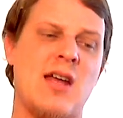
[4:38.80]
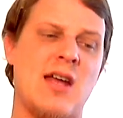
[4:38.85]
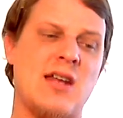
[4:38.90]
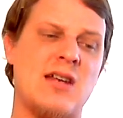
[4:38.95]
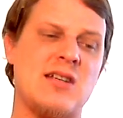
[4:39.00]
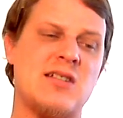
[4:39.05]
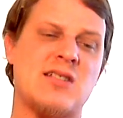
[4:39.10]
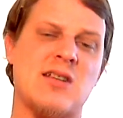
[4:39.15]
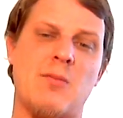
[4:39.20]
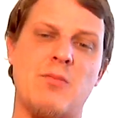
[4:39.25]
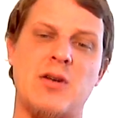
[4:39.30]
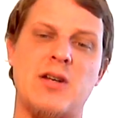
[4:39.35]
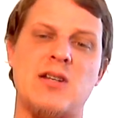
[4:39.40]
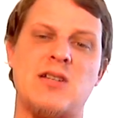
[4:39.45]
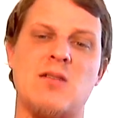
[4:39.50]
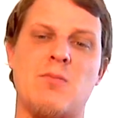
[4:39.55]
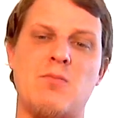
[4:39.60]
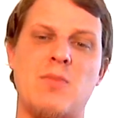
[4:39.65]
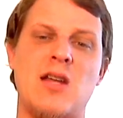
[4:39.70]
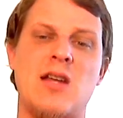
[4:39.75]
and he's somebody
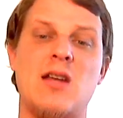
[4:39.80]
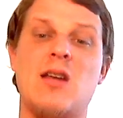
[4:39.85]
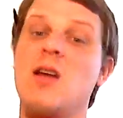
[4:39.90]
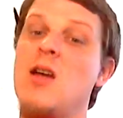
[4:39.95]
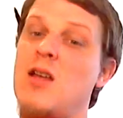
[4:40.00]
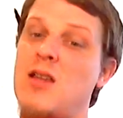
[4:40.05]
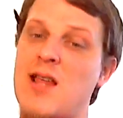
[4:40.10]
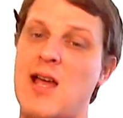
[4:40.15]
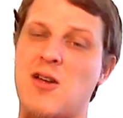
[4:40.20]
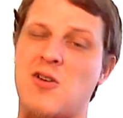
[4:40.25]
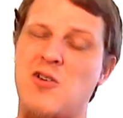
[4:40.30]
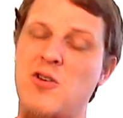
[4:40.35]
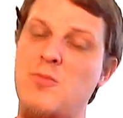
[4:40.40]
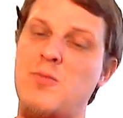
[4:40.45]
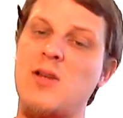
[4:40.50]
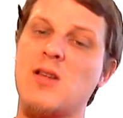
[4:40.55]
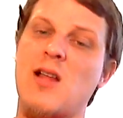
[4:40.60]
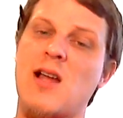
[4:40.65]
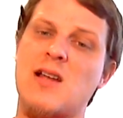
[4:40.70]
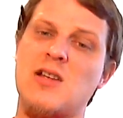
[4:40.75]
to me that could
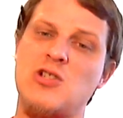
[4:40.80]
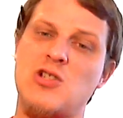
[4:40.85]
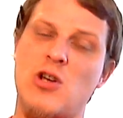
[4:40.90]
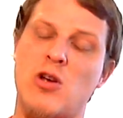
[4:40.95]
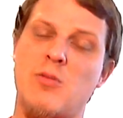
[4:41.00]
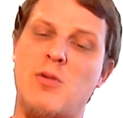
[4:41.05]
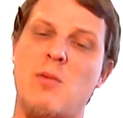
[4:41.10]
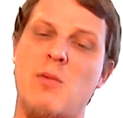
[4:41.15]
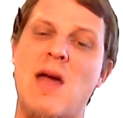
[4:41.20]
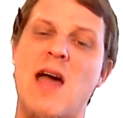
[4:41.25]
be like a Jeremy